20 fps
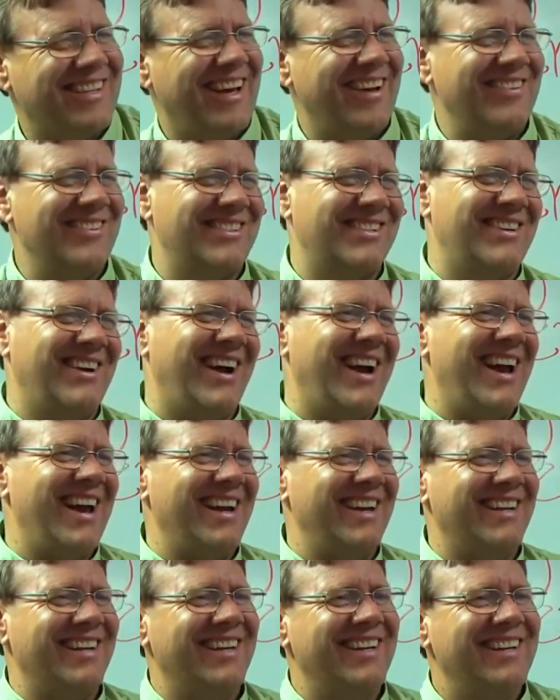That was
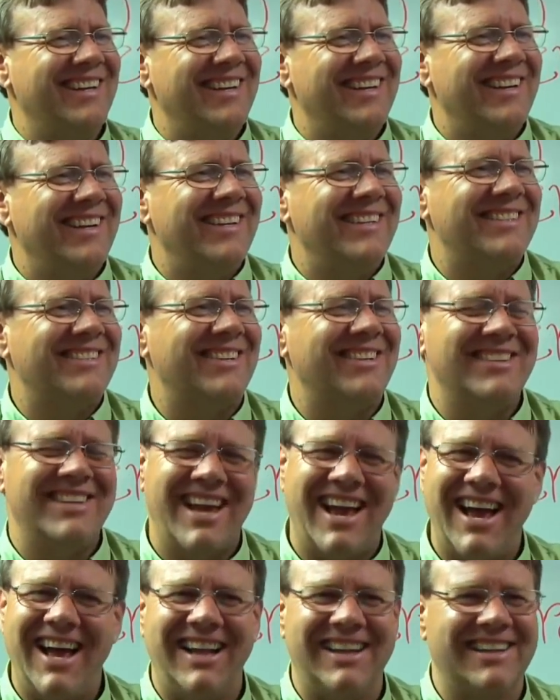great. So
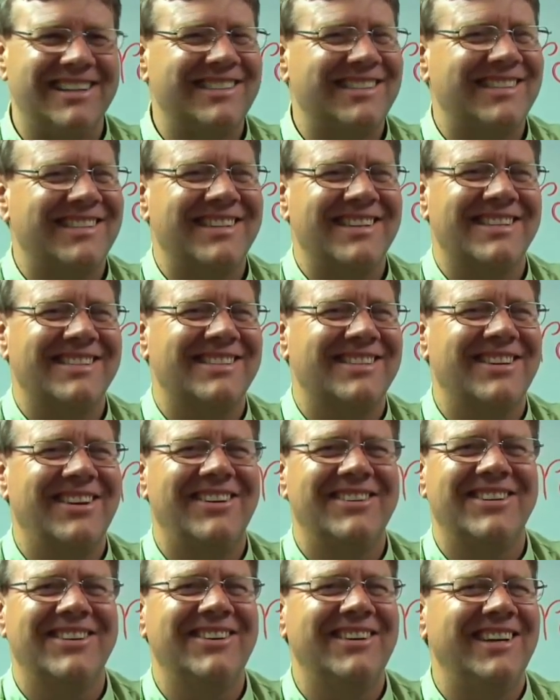yeah, let's
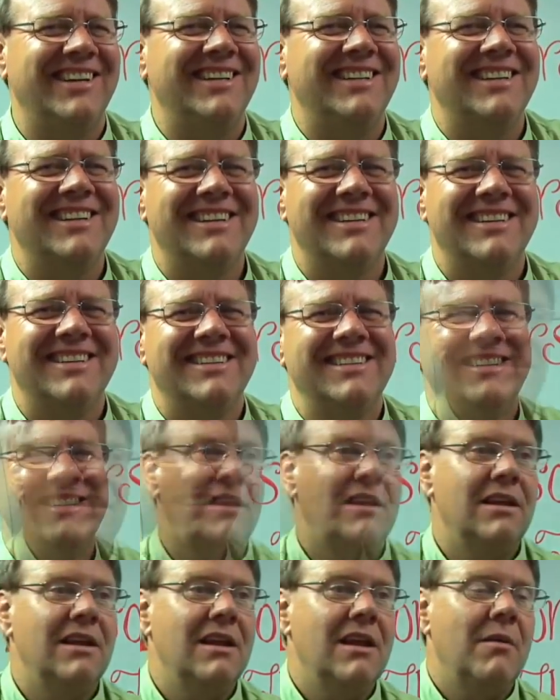go do it.
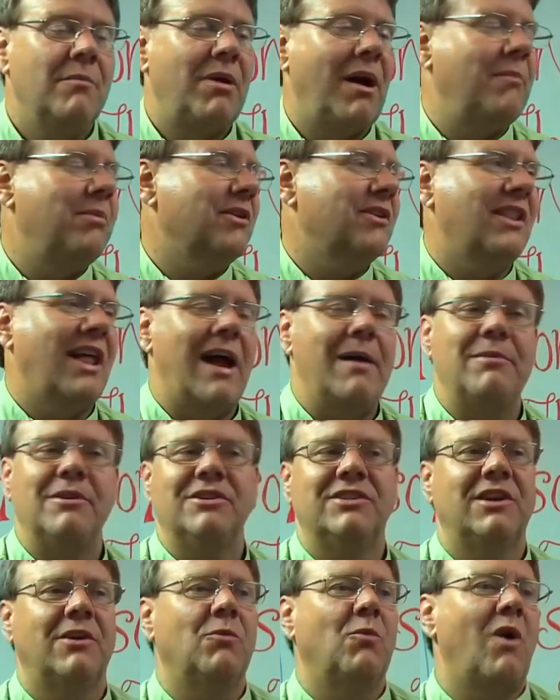Public
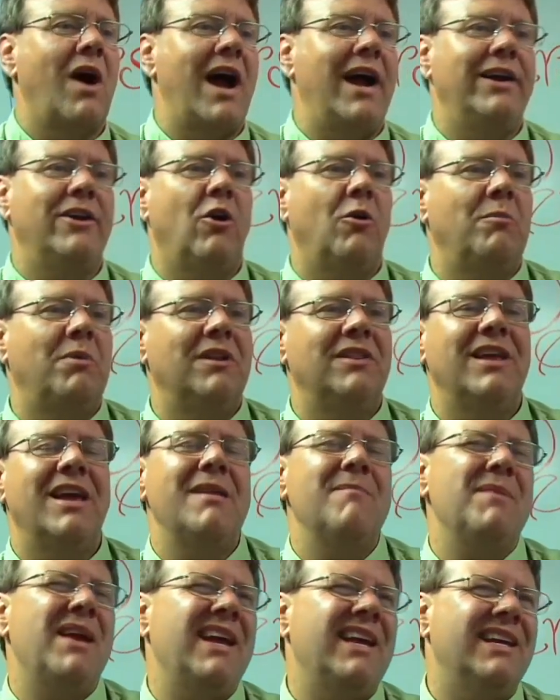libraries are wide open.
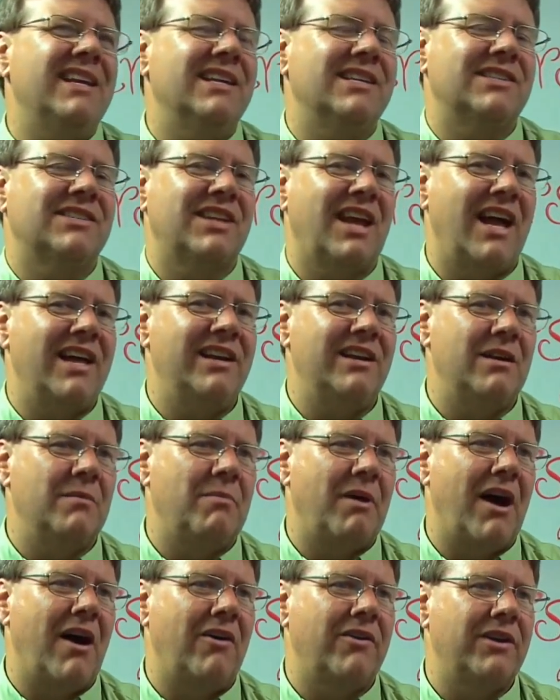They may get excited
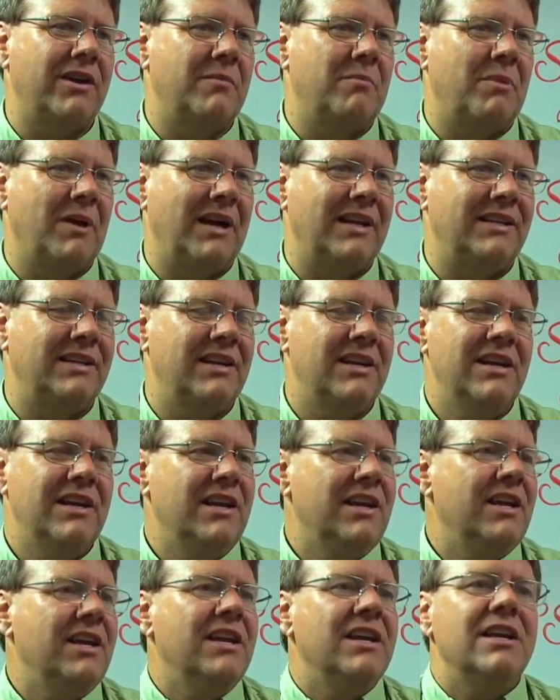about it, but
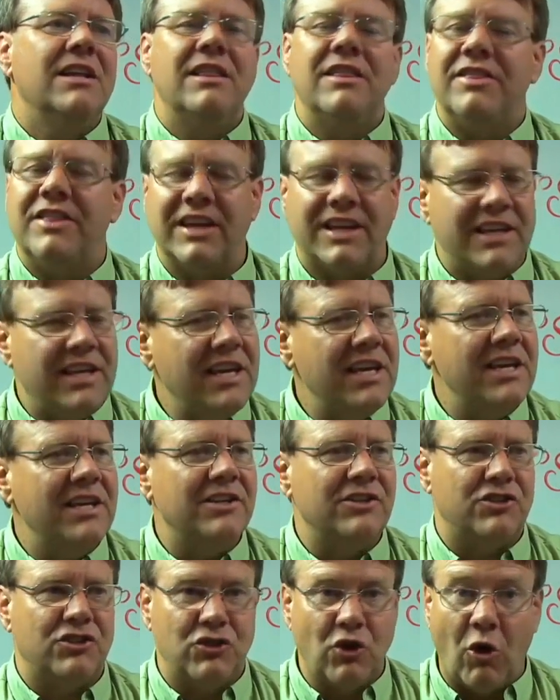the key
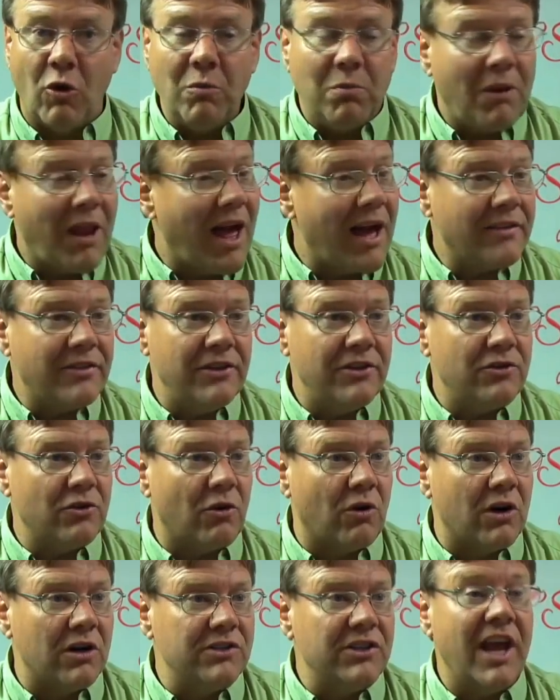is don't block the
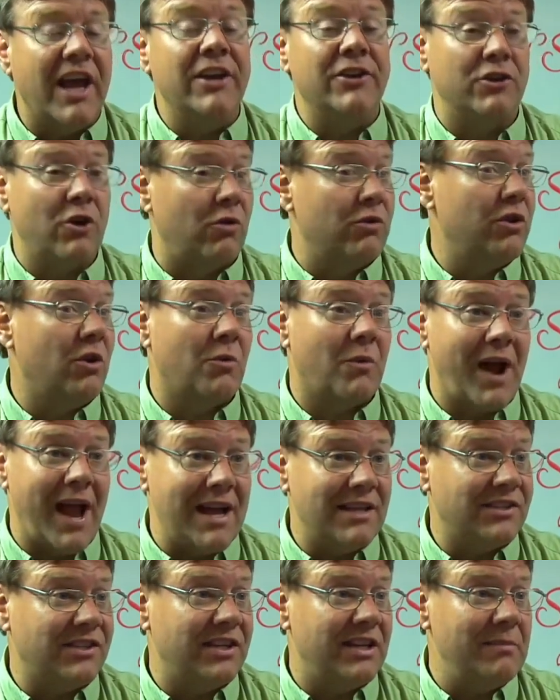doors and don't
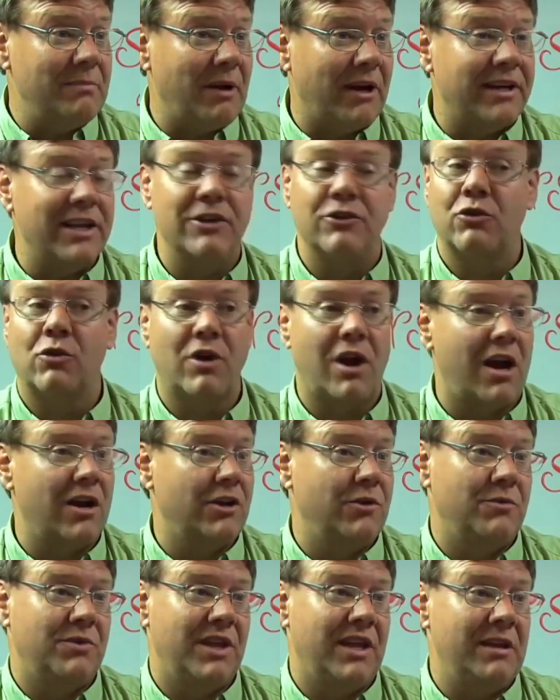harass anybody and don't
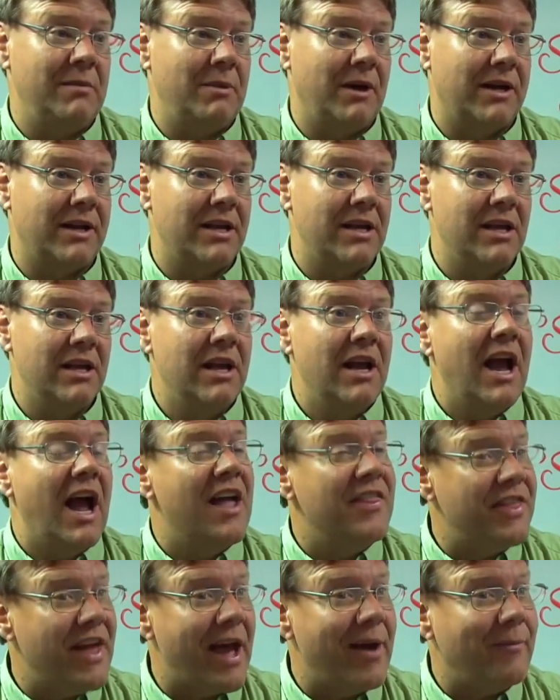argue with anybody.
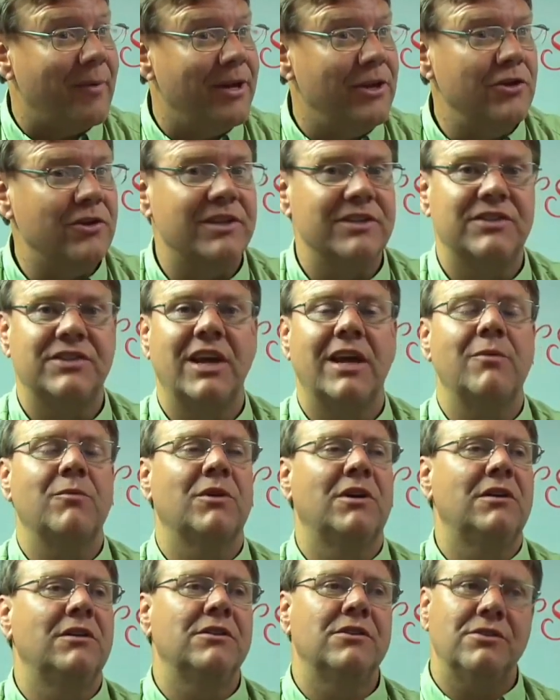And that way you can say,
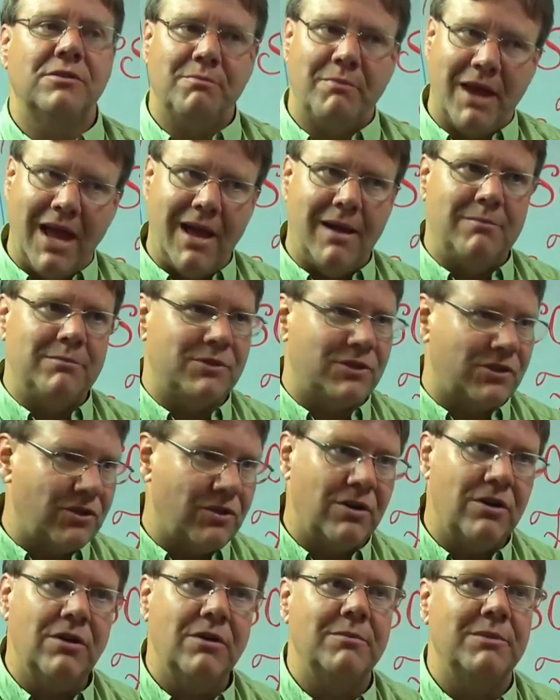well, ma'am,
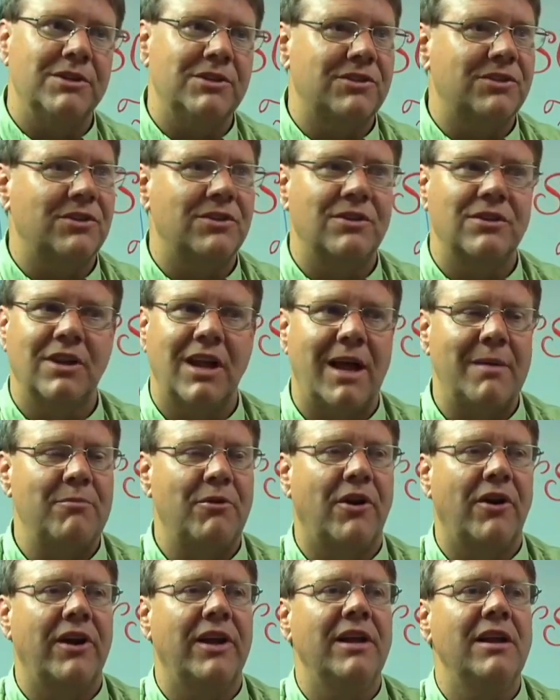sir, Mr.
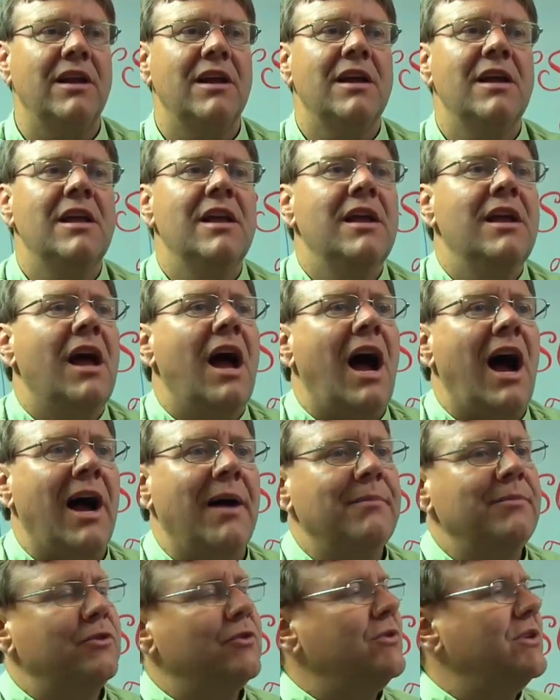Librarian,
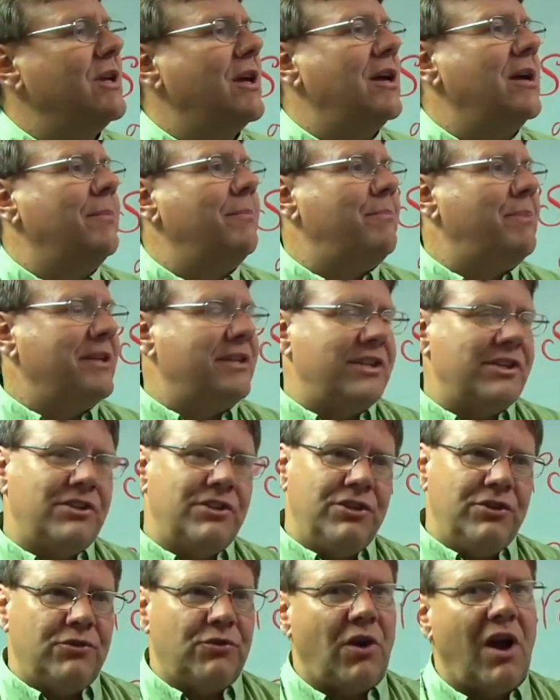I'm doing a
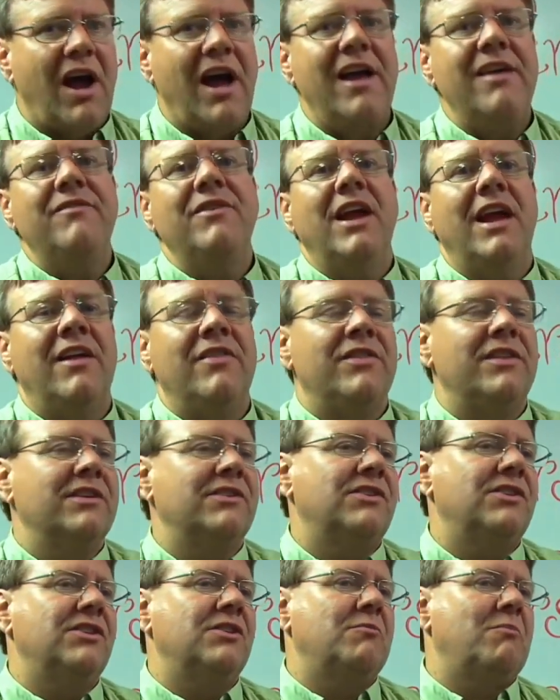petition drive and
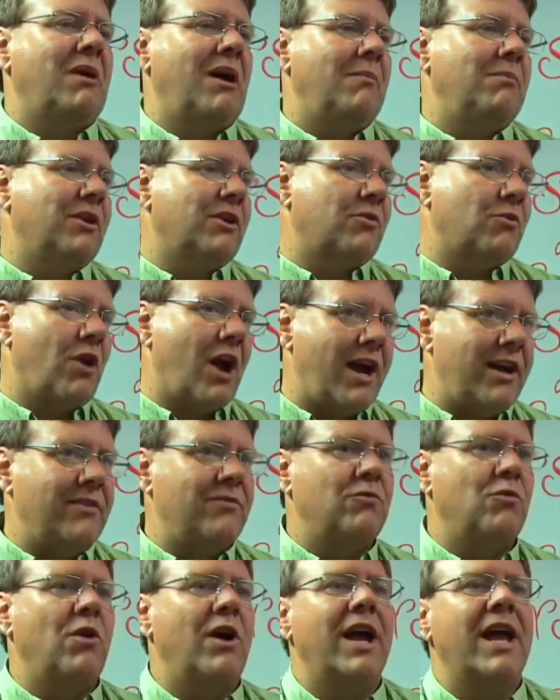this is public
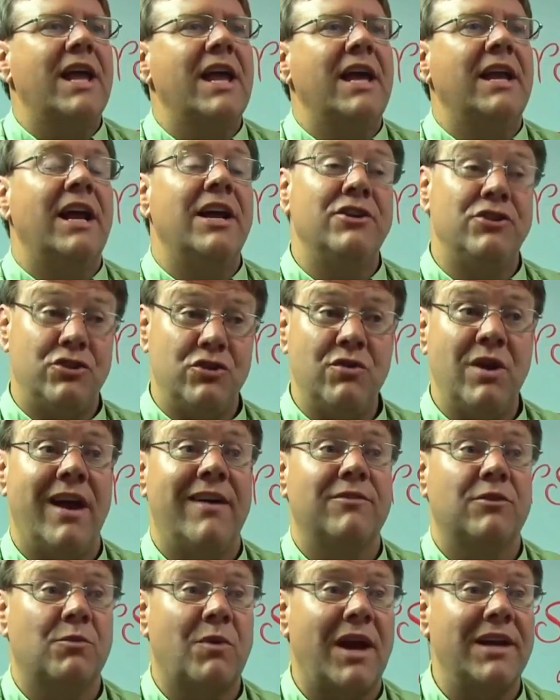right-of-way and I do
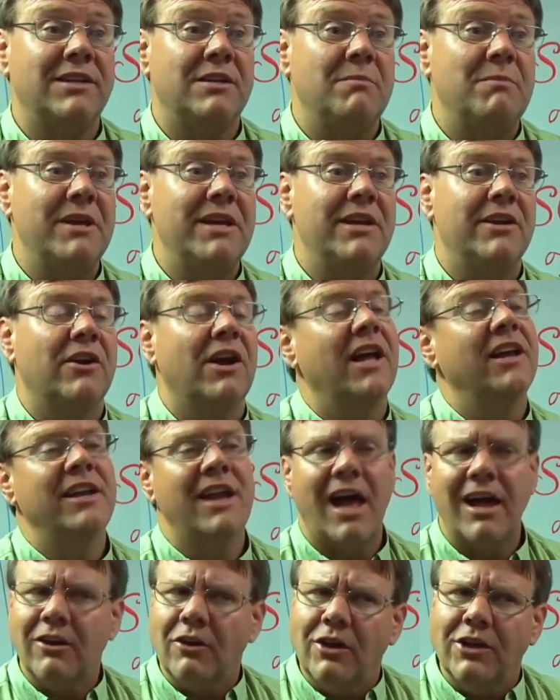have the right to be here. And
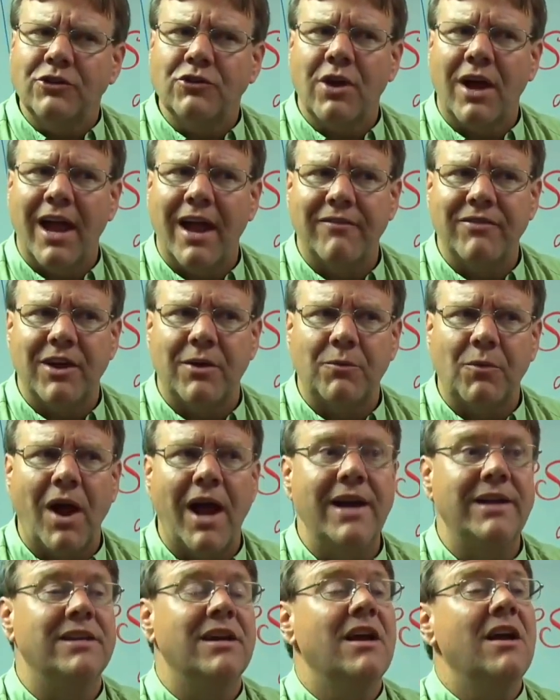not only do I have that
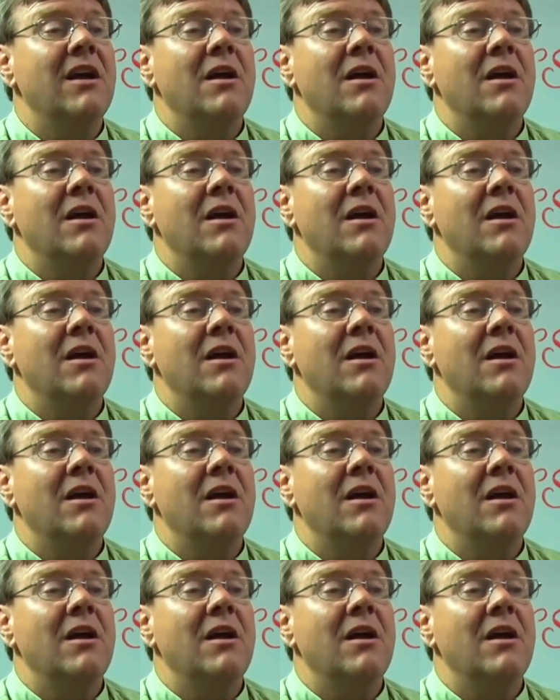right,